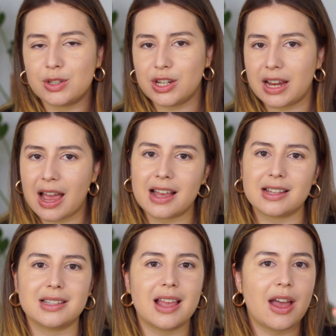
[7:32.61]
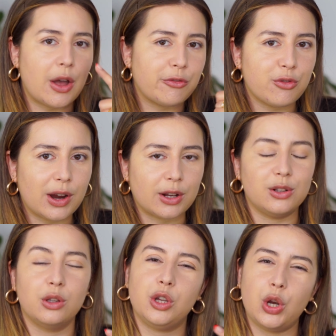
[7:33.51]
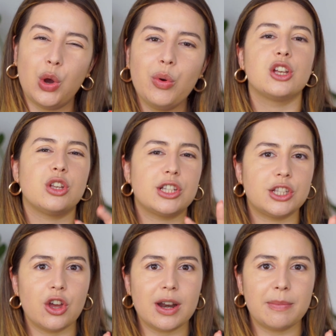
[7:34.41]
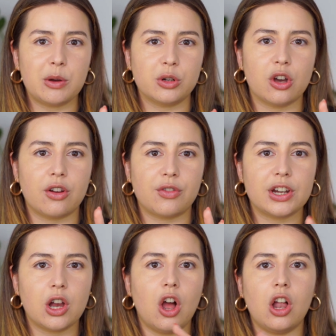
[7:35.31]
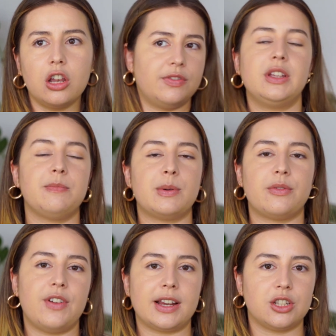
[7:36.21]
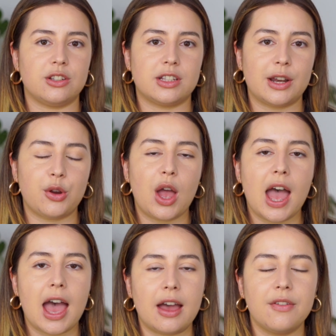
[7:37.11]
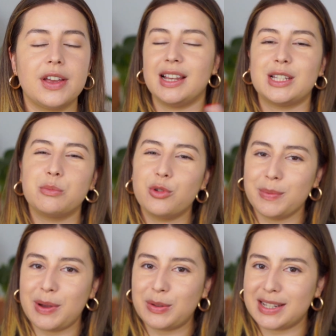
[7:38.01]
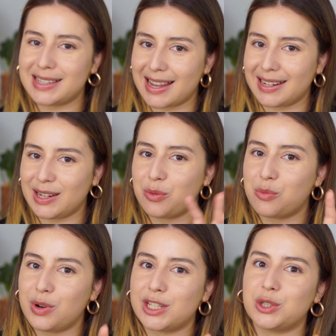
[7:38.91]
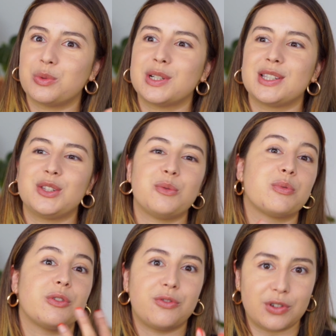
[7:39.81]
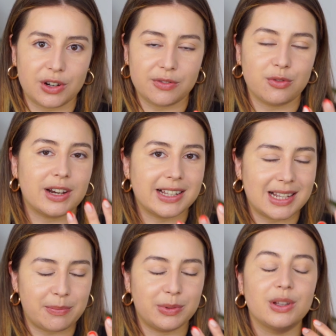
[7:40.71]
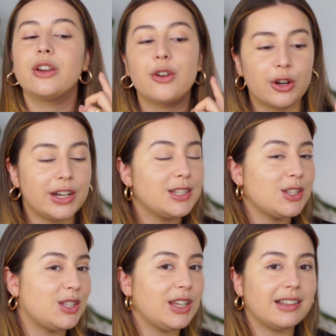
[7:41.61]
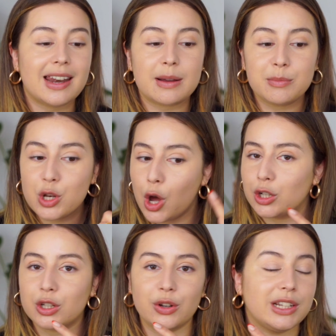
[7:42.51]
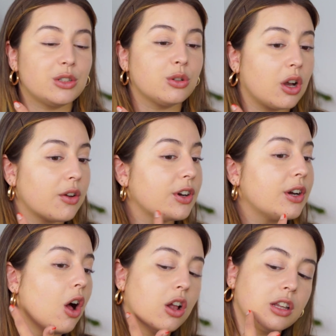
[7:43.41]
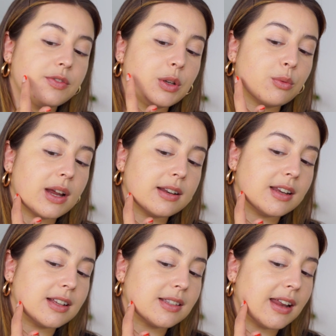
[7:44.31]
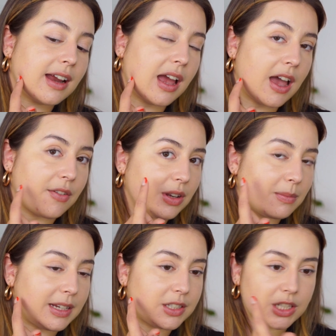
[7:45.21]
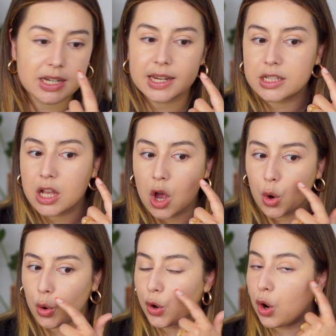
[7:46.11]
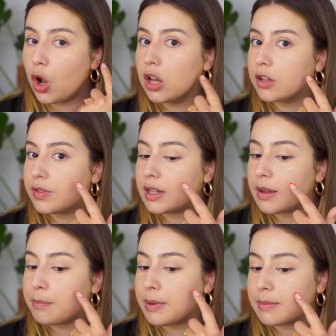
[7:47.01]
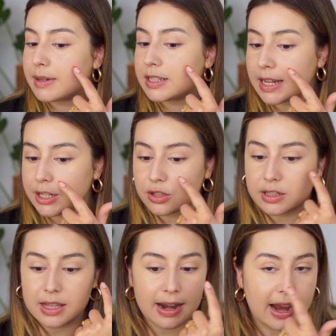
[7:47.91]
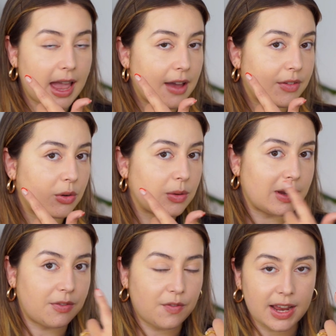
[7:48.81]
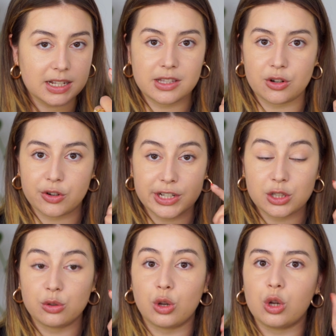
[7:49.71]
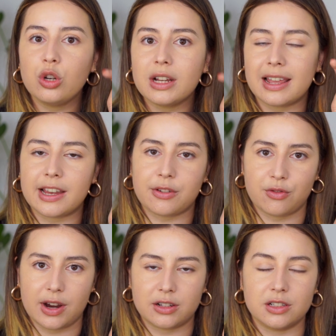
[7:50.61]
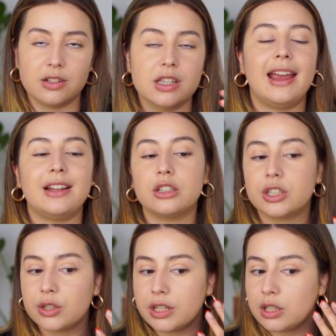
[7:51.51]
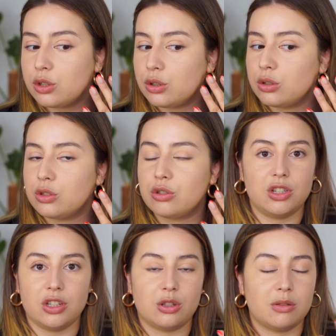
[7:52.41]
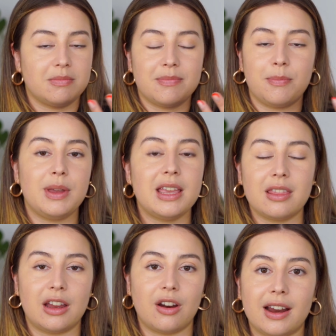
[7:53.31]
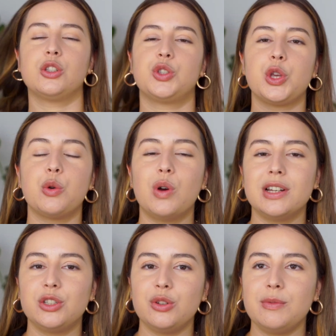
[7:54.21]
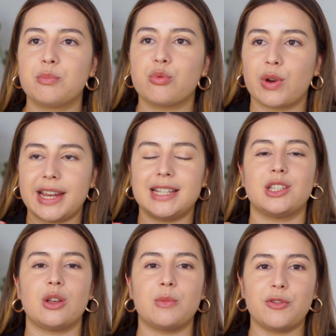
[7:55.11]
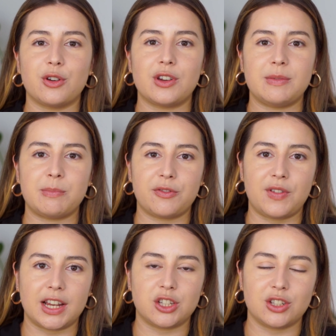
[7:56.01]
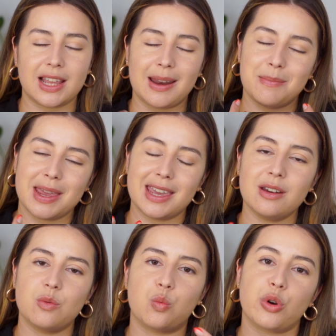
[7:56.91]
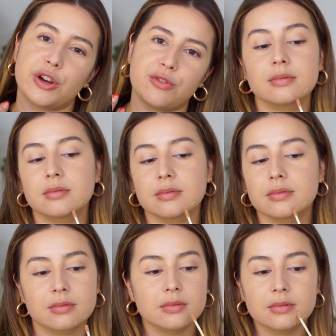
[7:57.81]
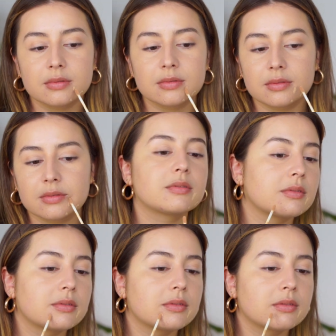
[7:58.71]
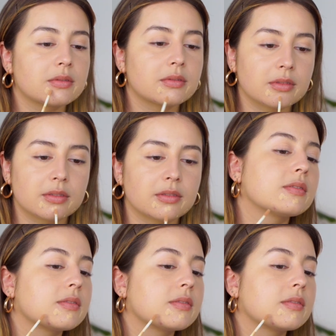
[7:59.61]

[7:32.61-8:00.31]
She has a freckle, you know? So it's not about covering all of the imperfections that you have, it's more about deciding which ones you prefer. For example, you're going to see that I'm not going to cover all of the redness that I have in my cheeks or all of the pigmentations that I have around my face, they're going to look like freckles and they're going to just be there. So you want to embrace some of your imperfections and make it work for you instead of just trying to hide